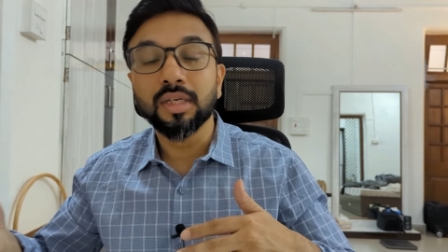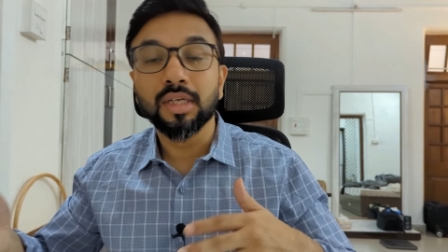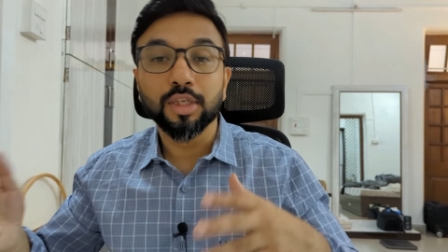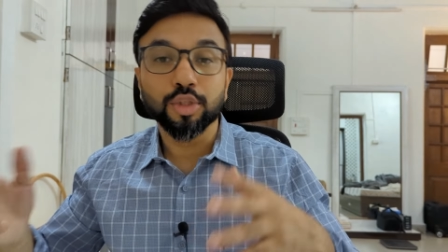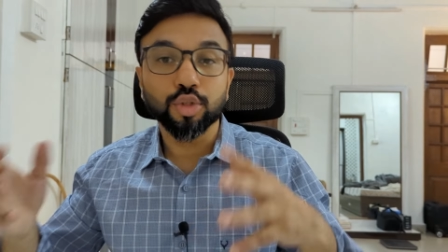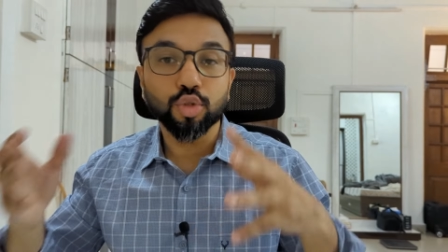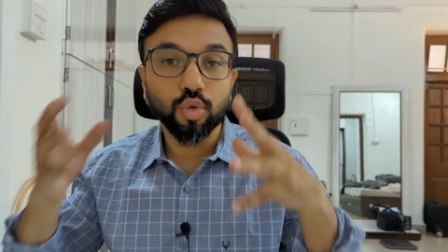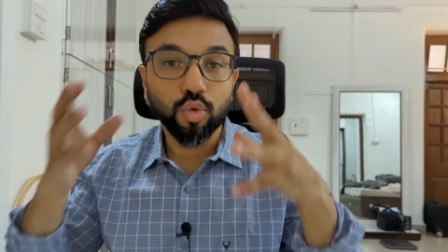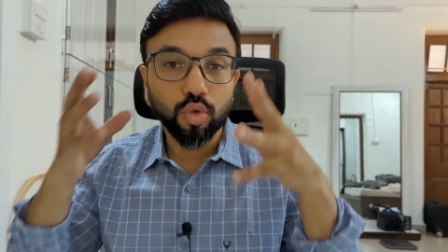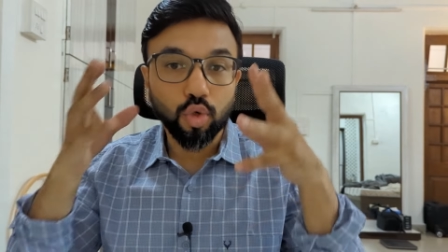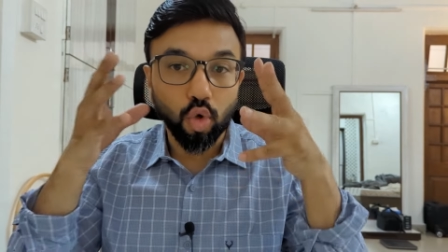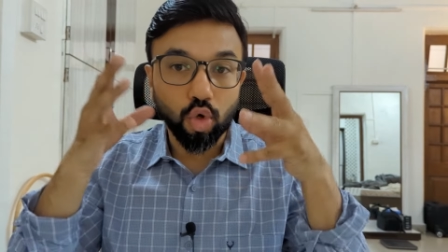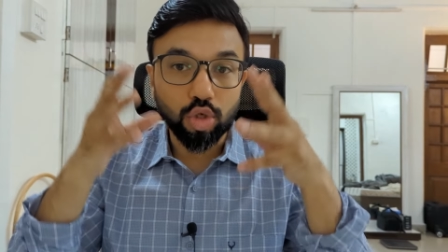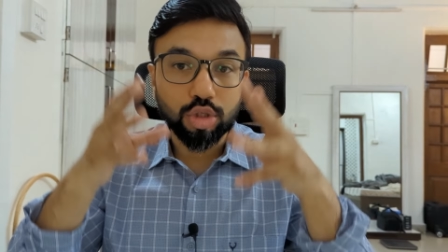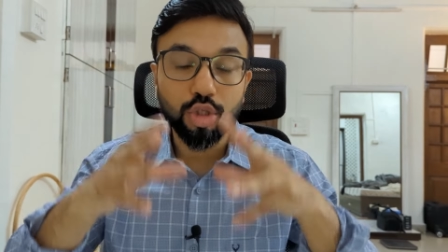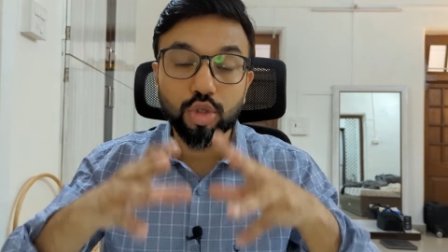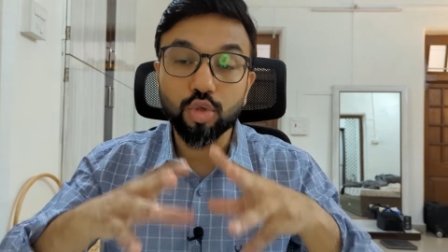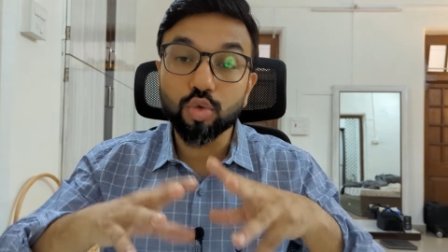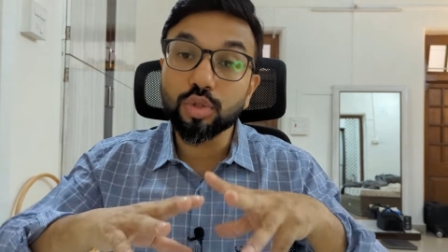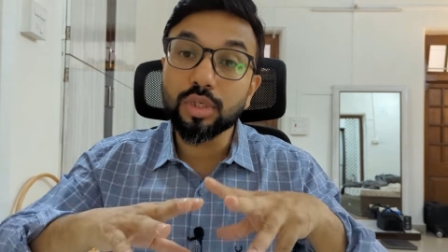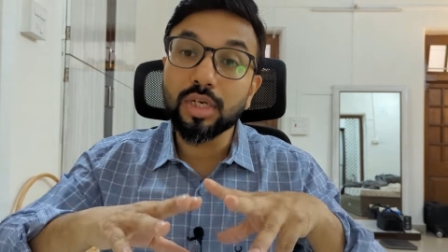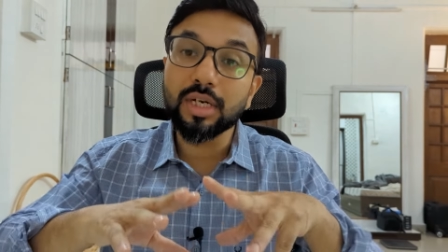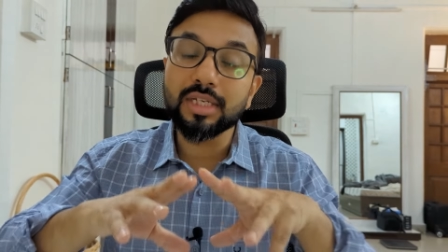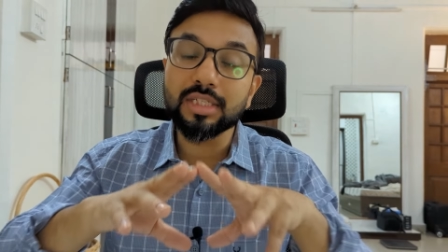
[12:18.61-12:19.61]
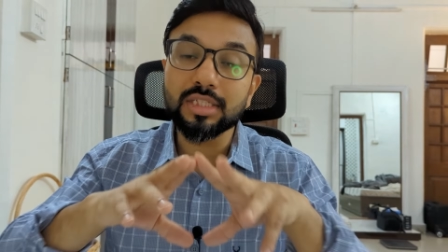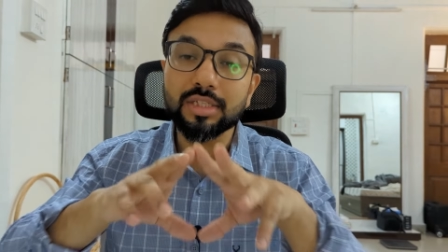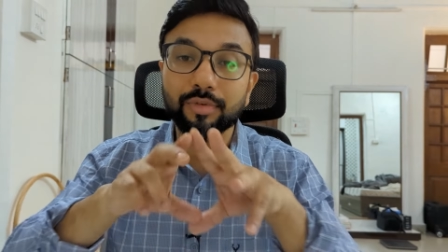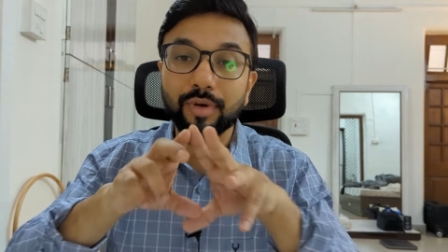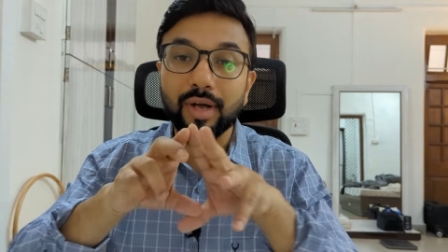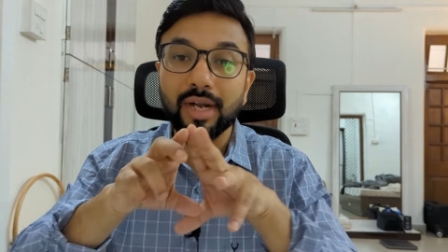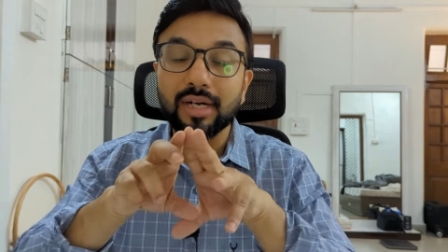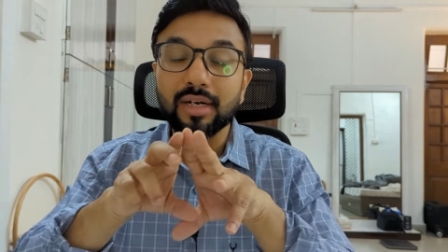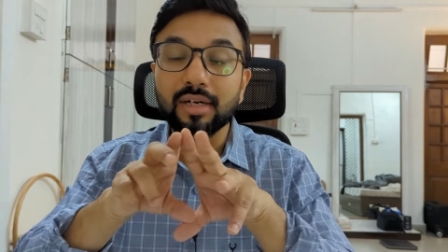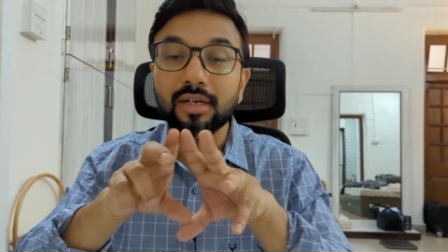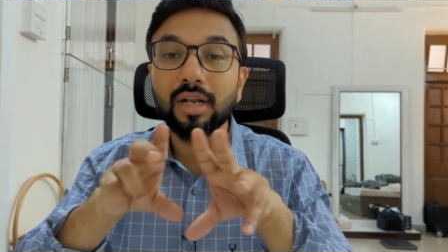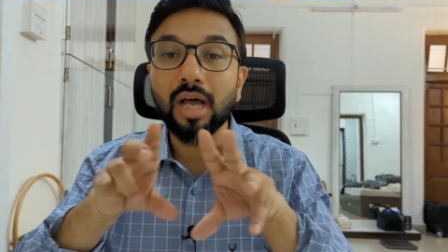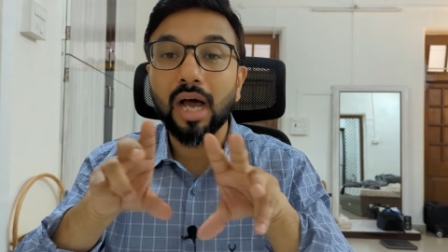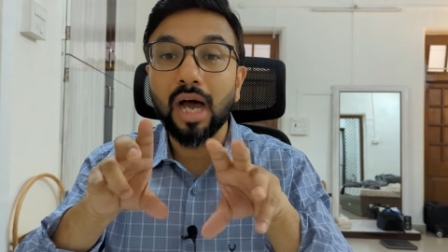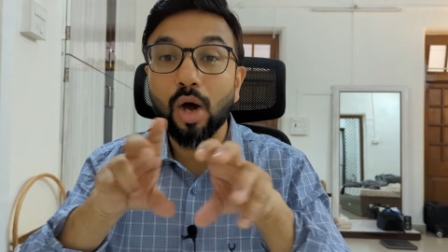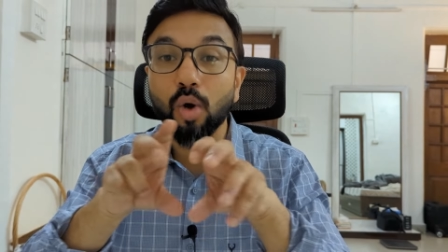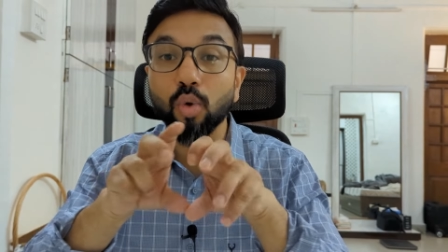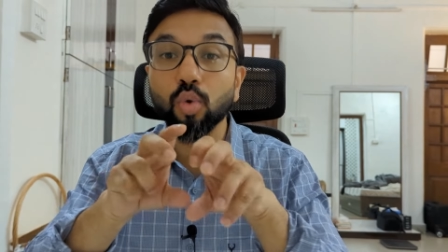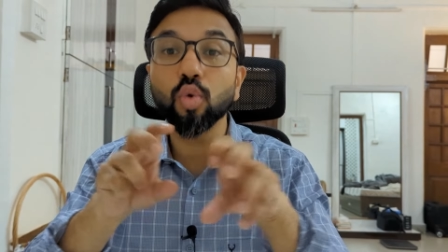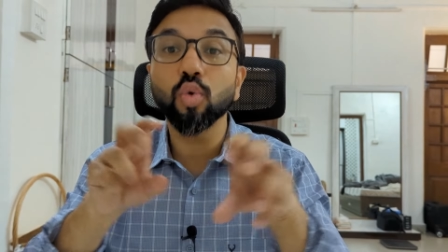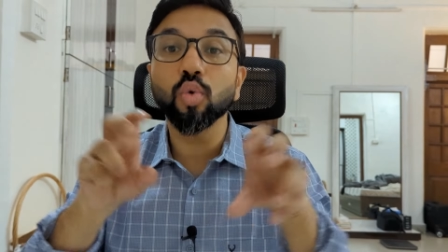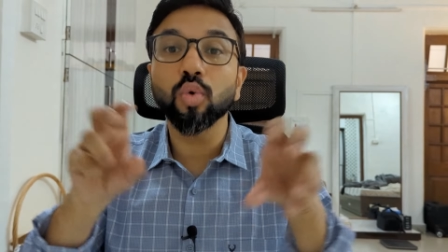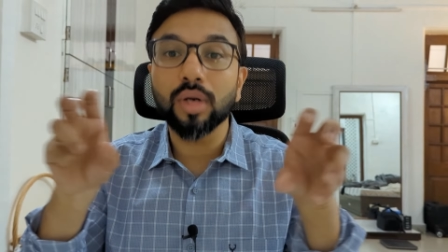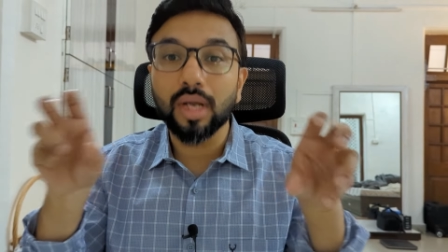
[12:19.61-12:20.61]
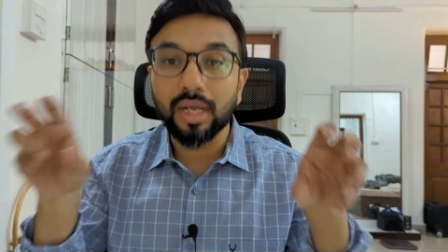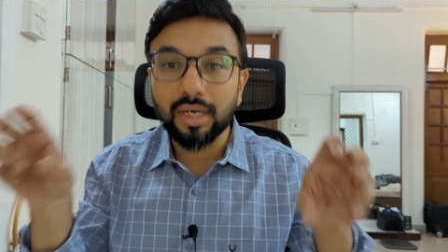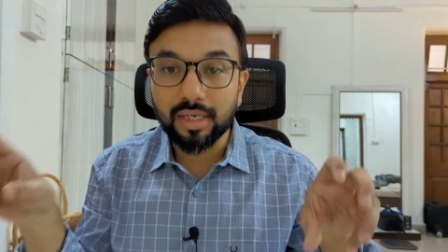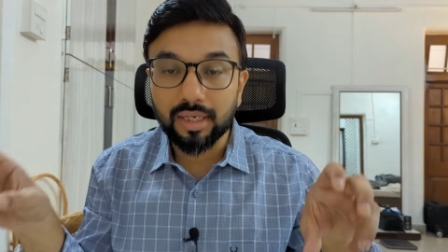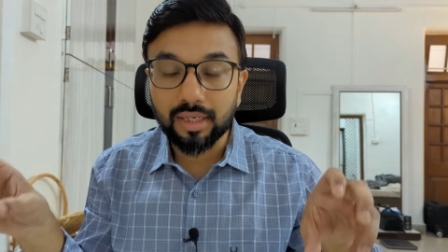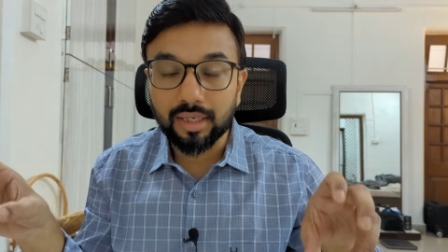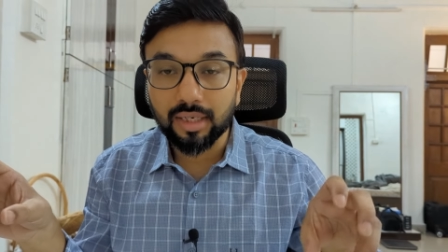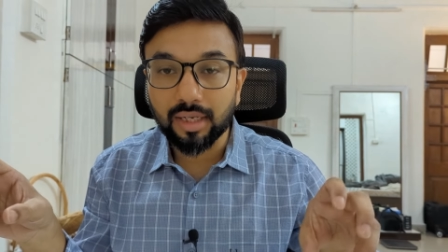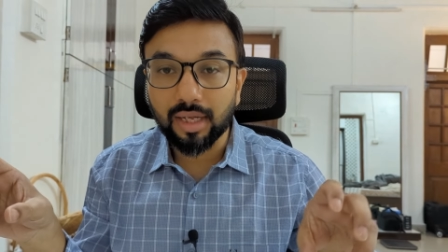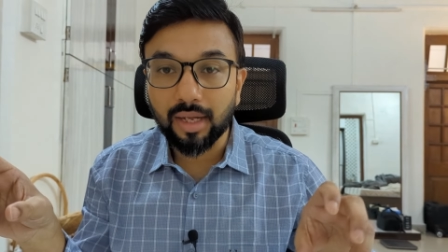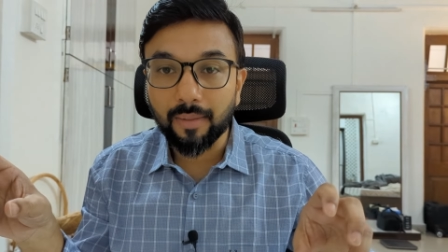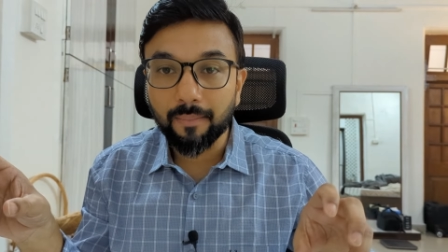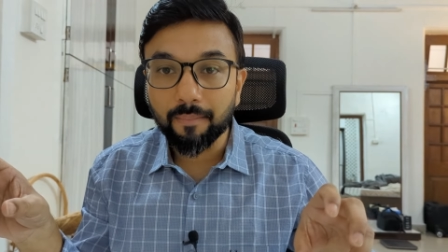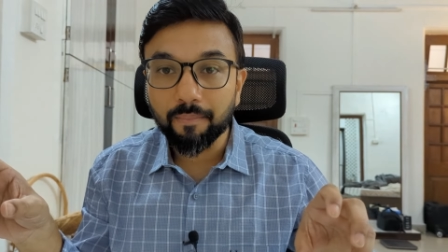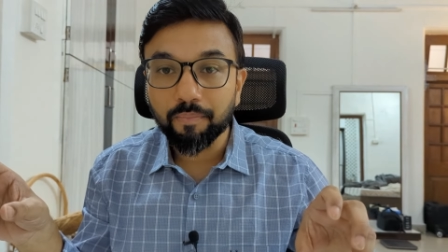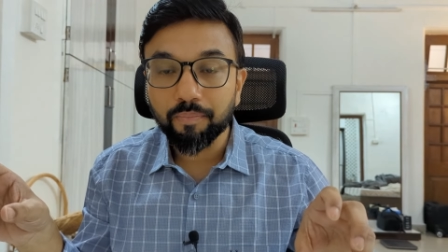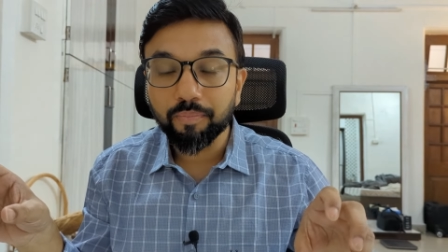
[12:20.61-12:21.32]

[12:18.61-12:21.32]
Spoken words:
So, constitution has divided how to run India